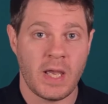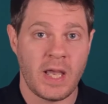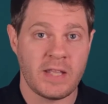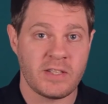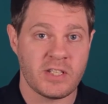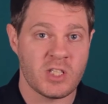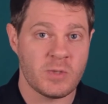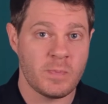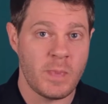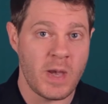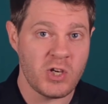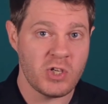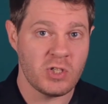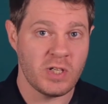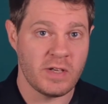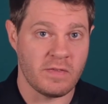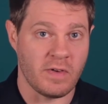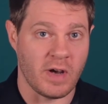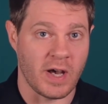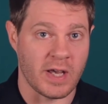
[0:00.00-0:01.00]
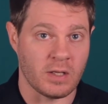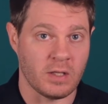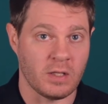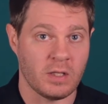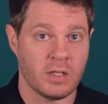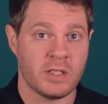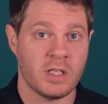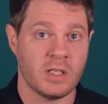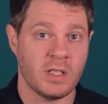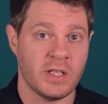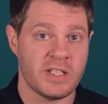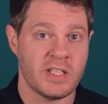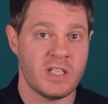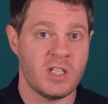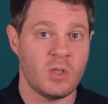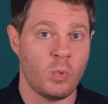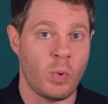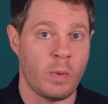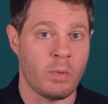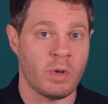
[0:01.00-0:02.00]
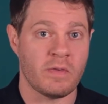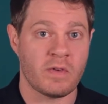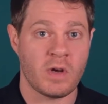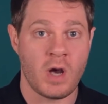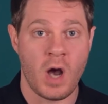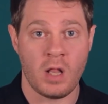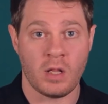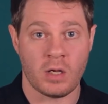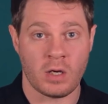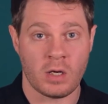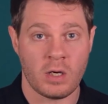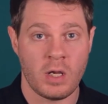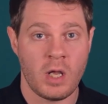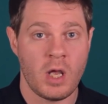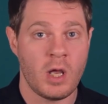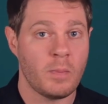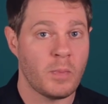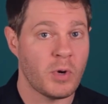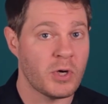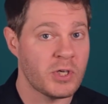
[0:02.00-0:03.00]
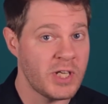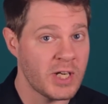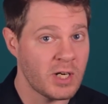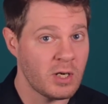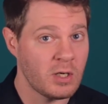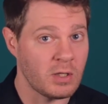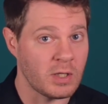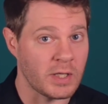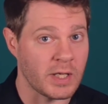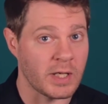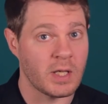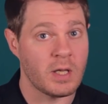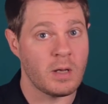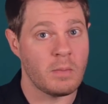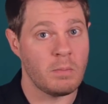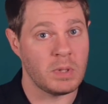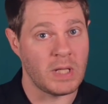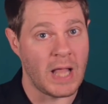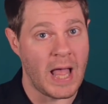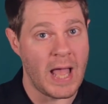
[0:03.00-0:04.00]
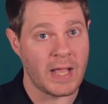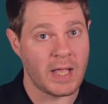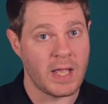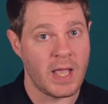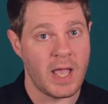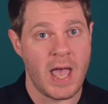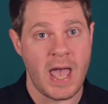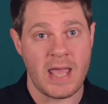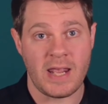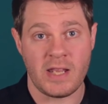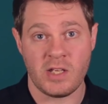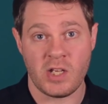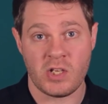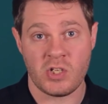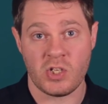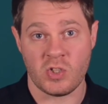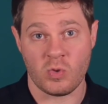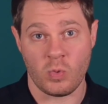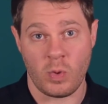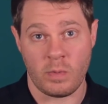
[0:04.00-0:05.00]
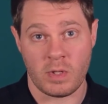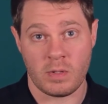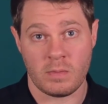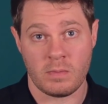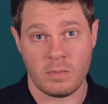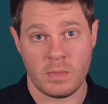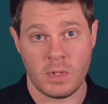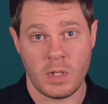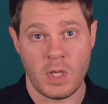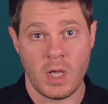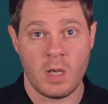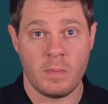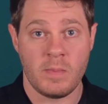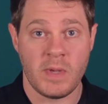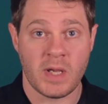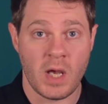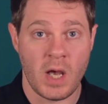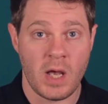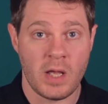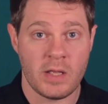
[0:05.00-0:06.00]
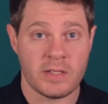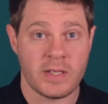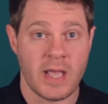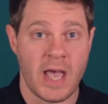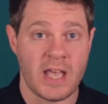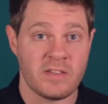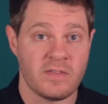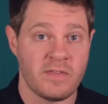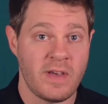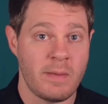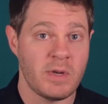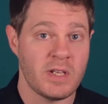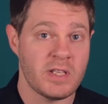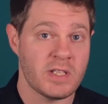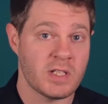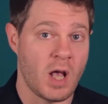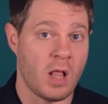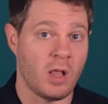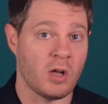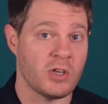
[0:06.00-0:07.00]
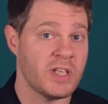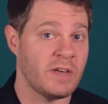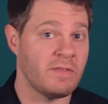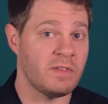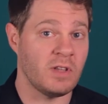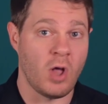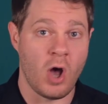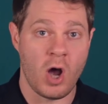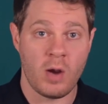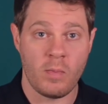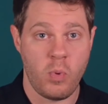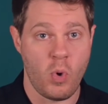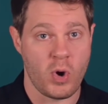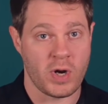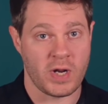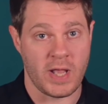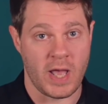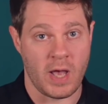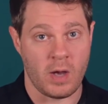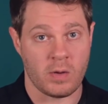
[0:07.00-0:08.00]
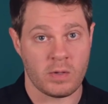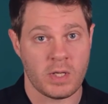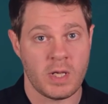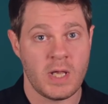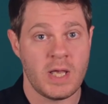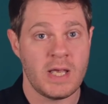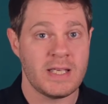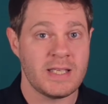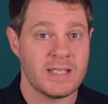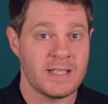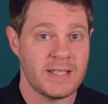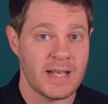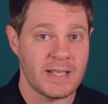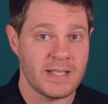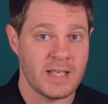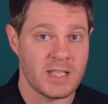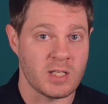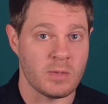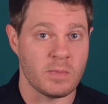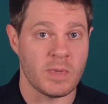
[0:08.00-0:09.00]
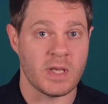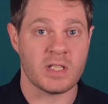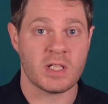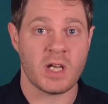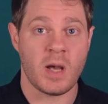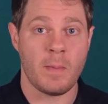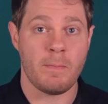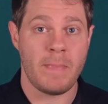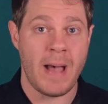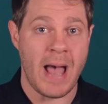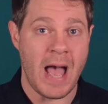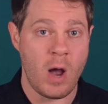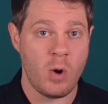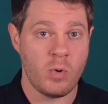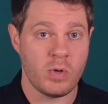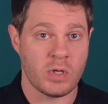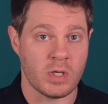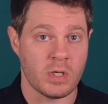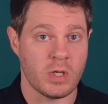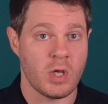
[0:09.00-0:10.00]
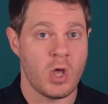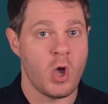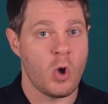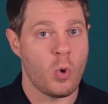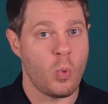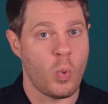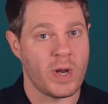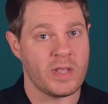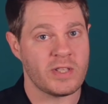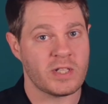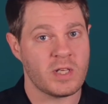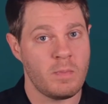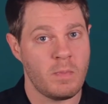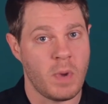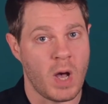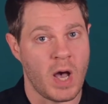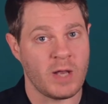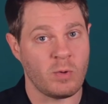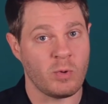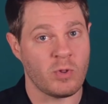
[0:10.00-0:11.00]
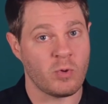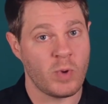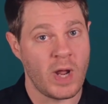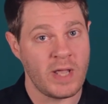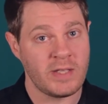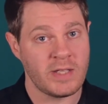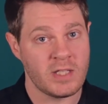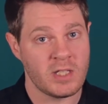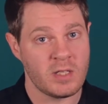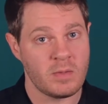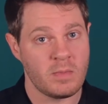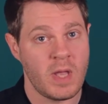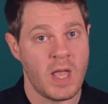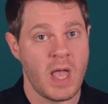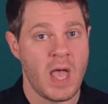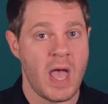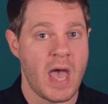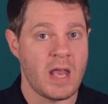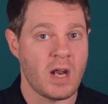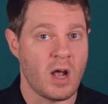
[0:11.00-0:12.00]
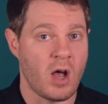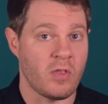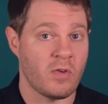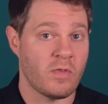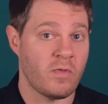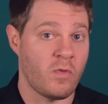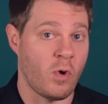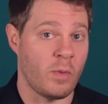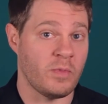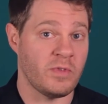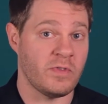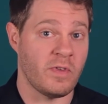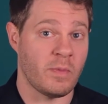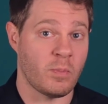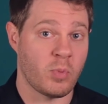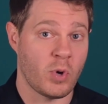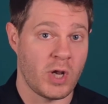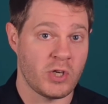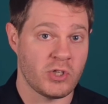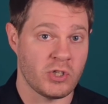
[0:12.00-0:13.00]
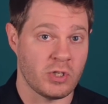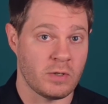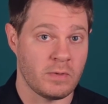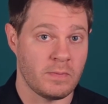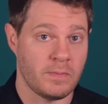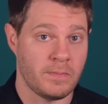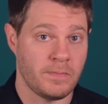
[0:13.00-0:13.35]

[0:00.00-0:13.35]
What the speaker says: It's especially vital to listen to women of color, particularly Black and Indigenous women, because, as feminist scholars have long pointed out, sexism is compounded when it's combined with racism and other forms of oppression.